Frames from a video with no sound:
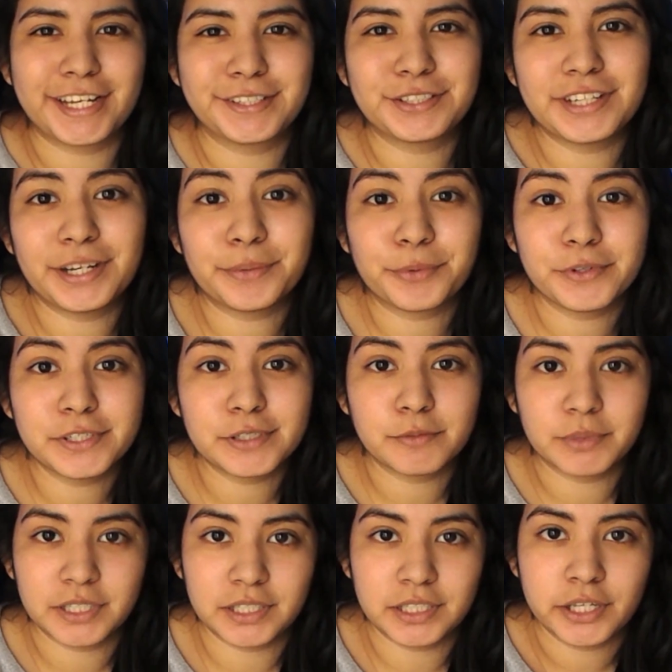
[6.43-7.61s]
and today I'm going to
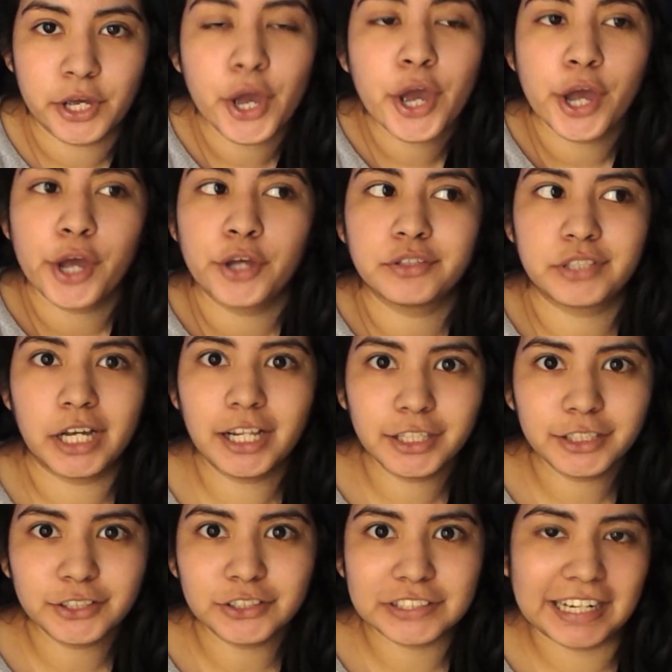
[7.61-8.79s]
be
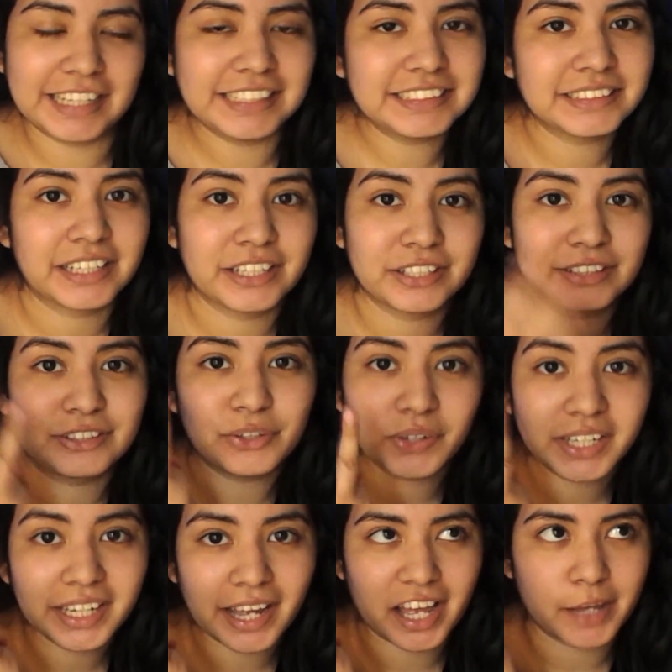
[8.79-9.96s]
telling you guys
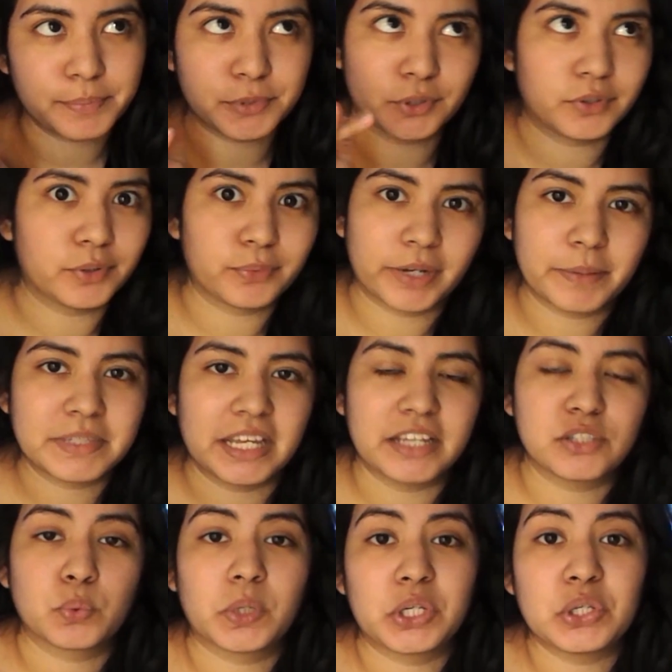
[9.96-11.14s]
3 apps or
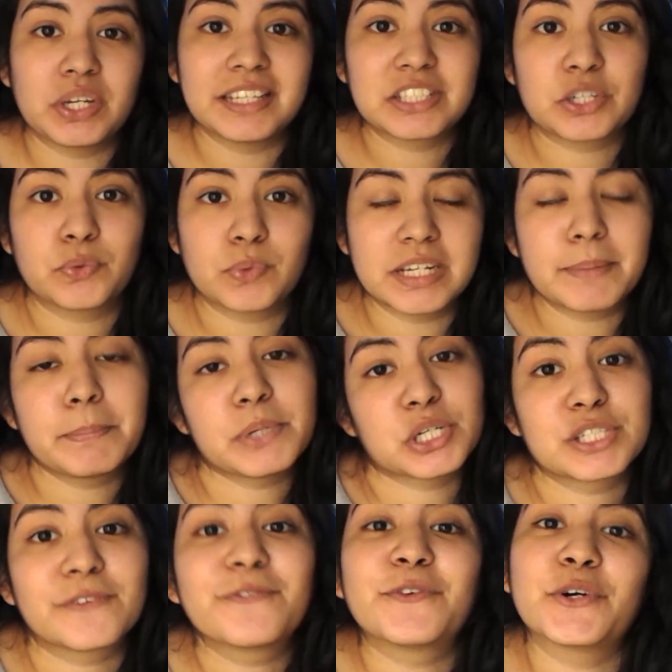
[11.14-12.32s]
websites where you guys can read
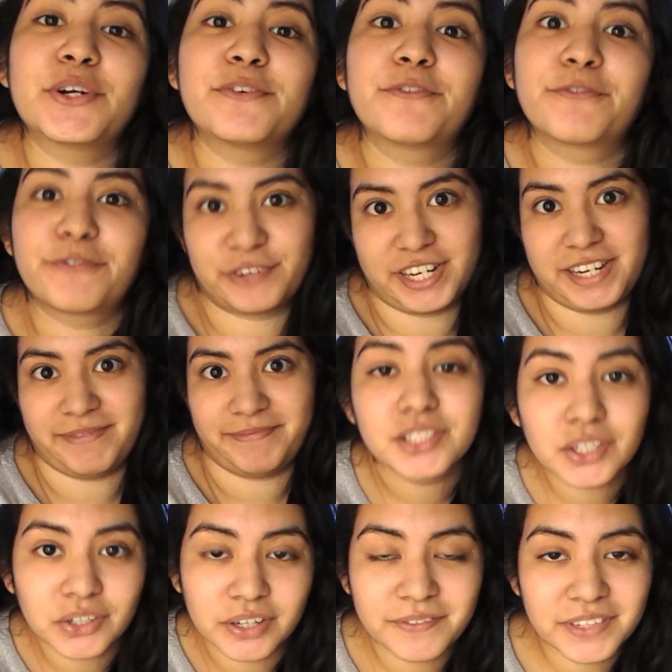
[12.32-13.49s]
books for free.
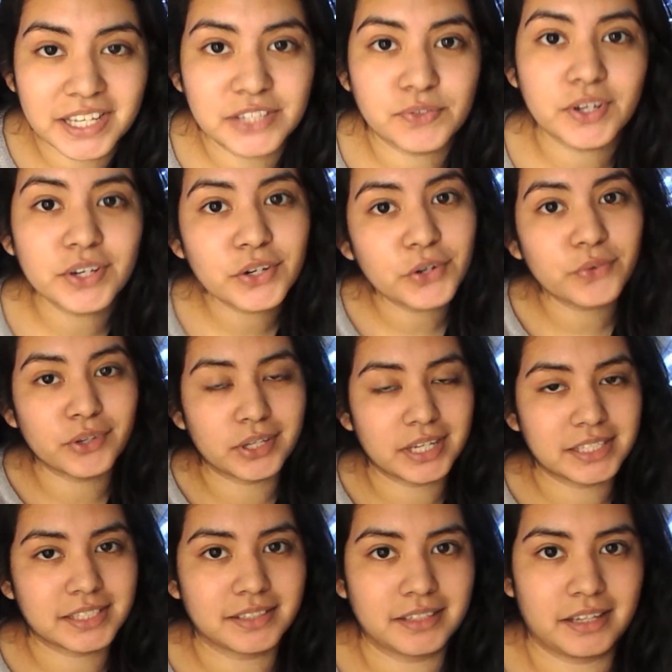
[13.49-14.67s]
So if you guys want to know where you
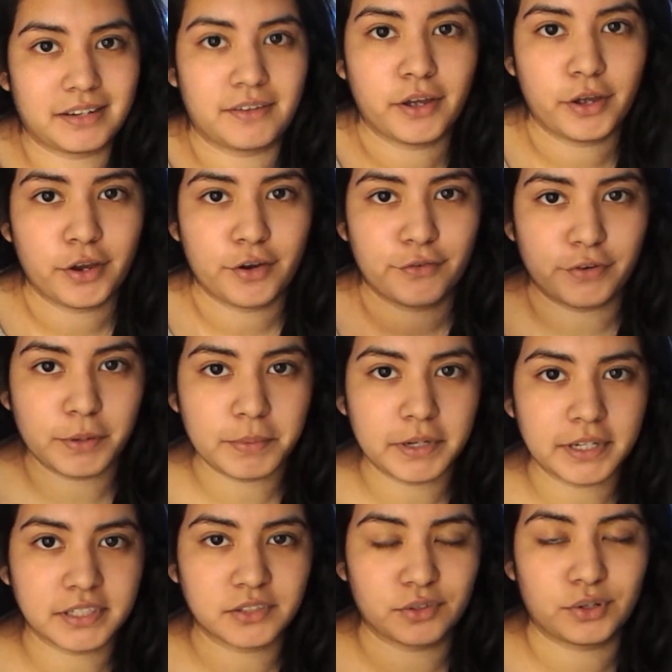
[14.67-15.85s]
guys could get free
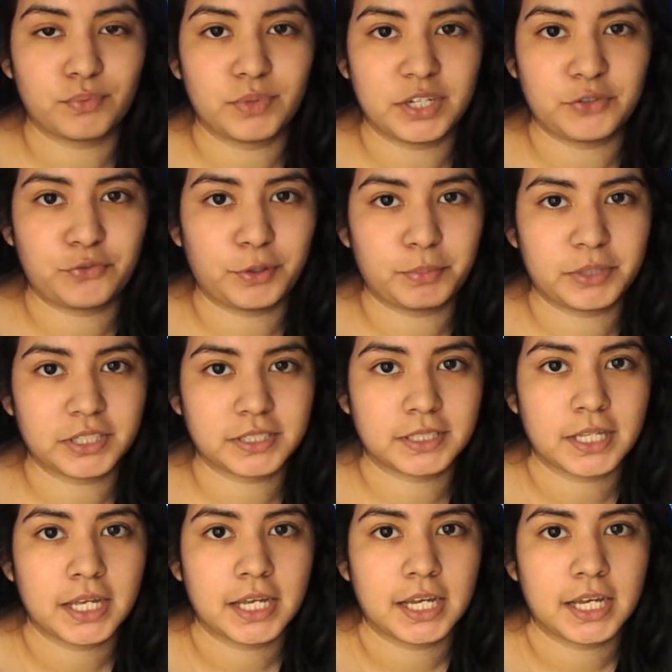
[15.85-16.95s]
books or read free books,